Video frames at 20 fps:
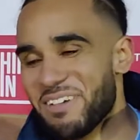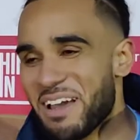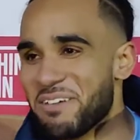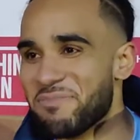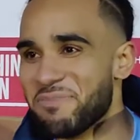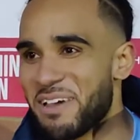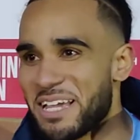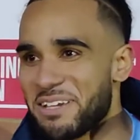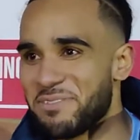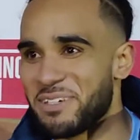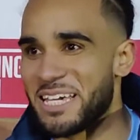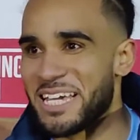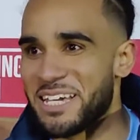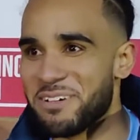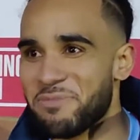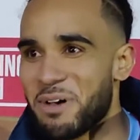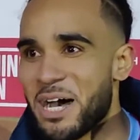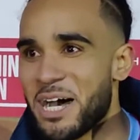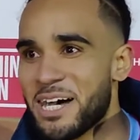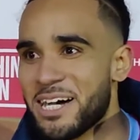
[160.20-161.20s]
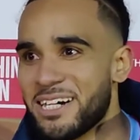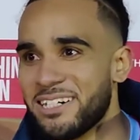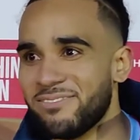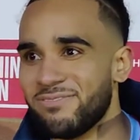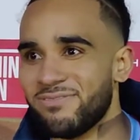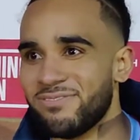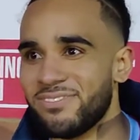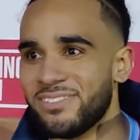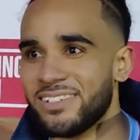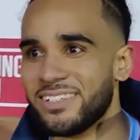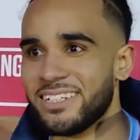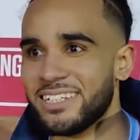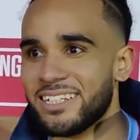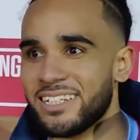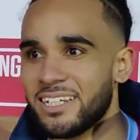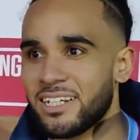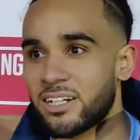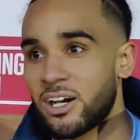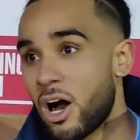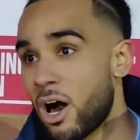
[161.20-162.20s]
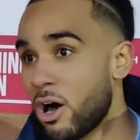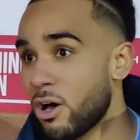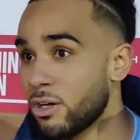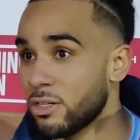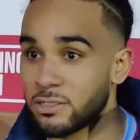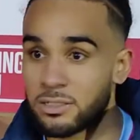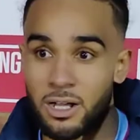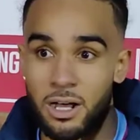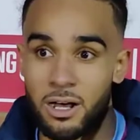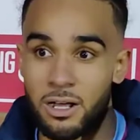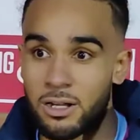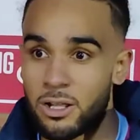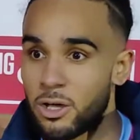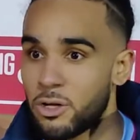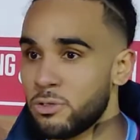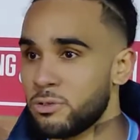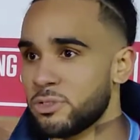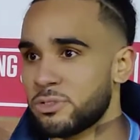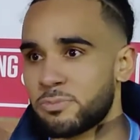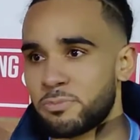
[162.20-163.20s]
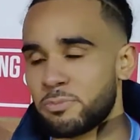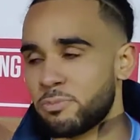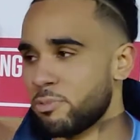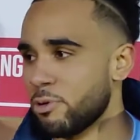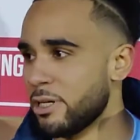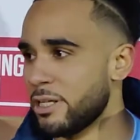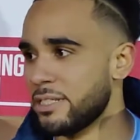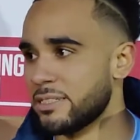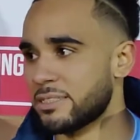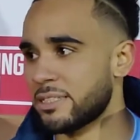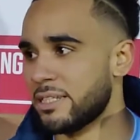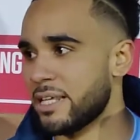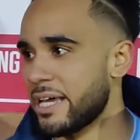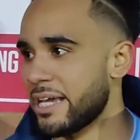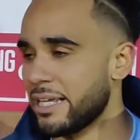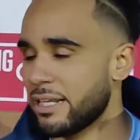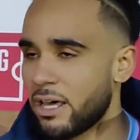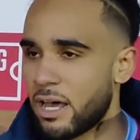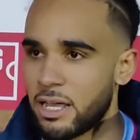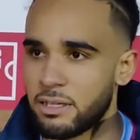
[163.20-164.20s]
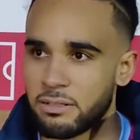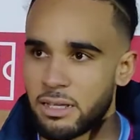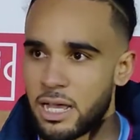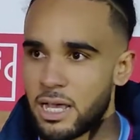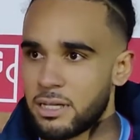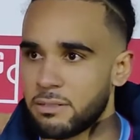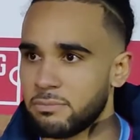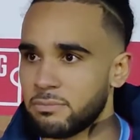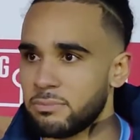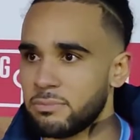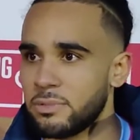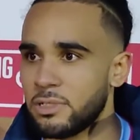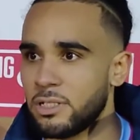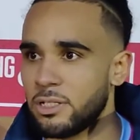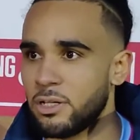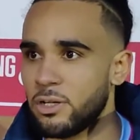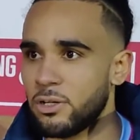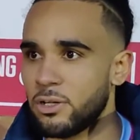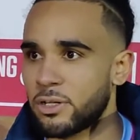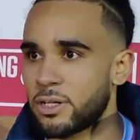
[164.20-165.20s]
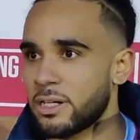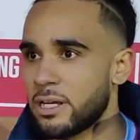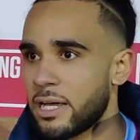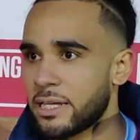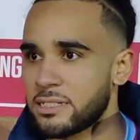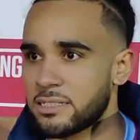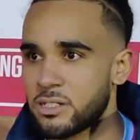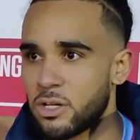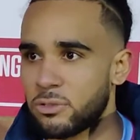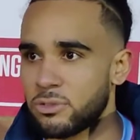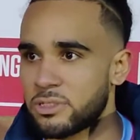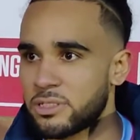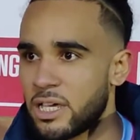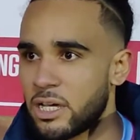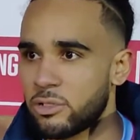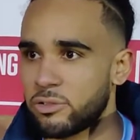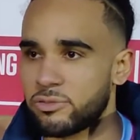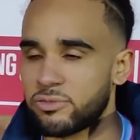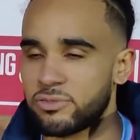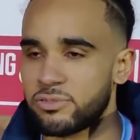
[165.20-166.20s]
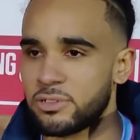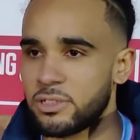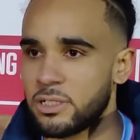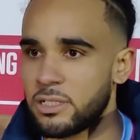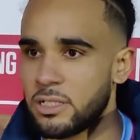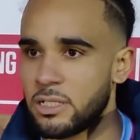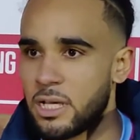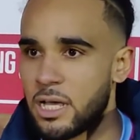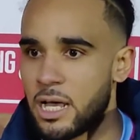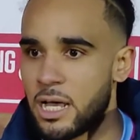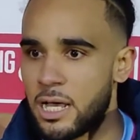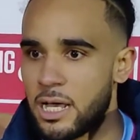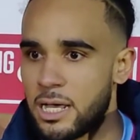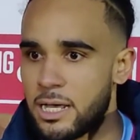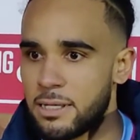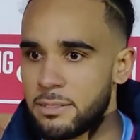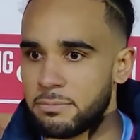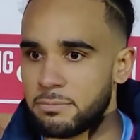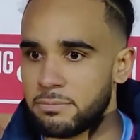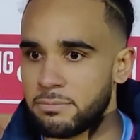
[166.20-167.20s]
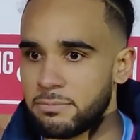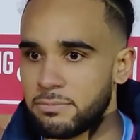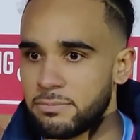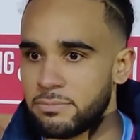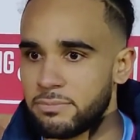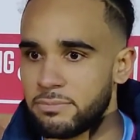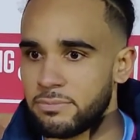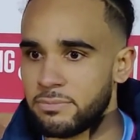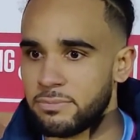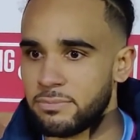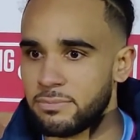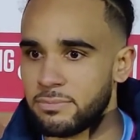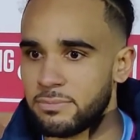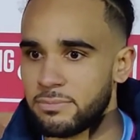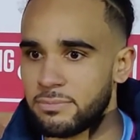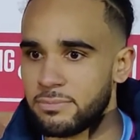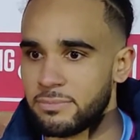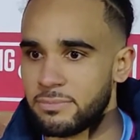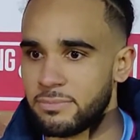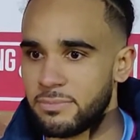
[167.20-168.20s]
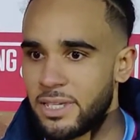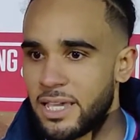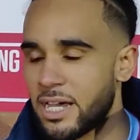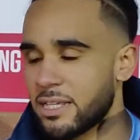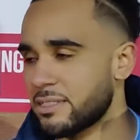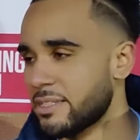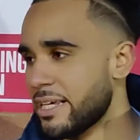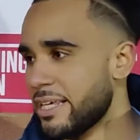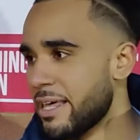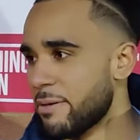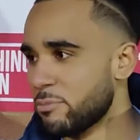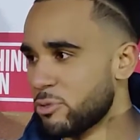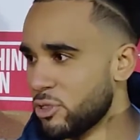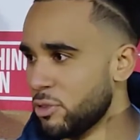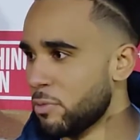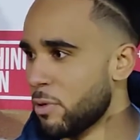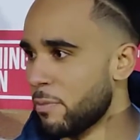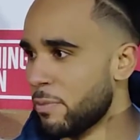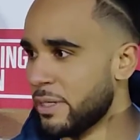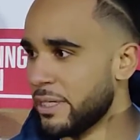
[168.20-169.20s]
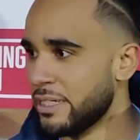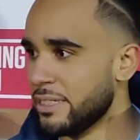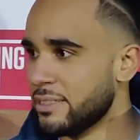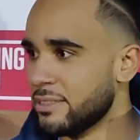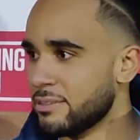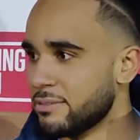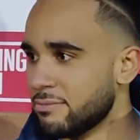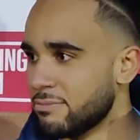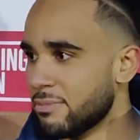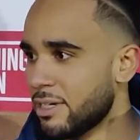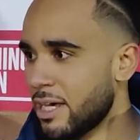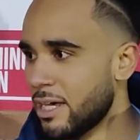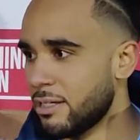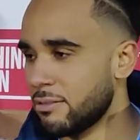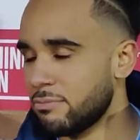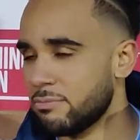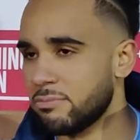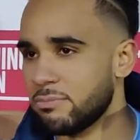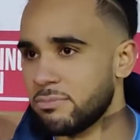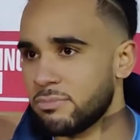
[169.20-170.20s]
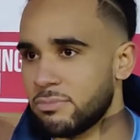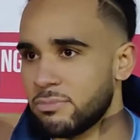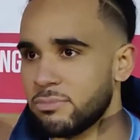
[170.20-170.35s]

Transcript: maybe, maybe him. Um, Carl Carlo was brilliant today, like um, looking like his old self. Um, yeah, I'd say them two probably. Um,